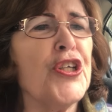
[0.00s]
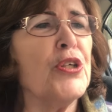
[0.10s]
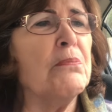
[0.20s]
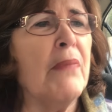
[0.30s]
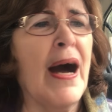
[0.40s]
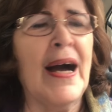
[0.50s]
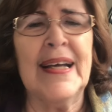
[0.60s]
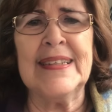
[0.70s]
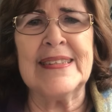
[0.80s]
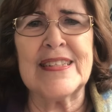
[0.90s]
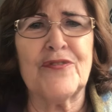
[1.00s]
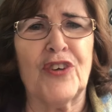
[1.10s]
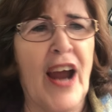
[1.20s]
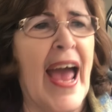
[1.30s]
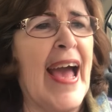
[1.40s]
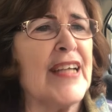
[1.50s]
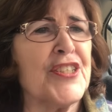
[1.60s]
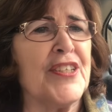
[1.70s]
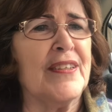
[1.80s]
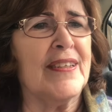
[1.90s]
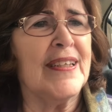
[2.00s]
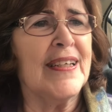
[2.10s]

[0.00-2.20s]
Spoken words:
your minds for action,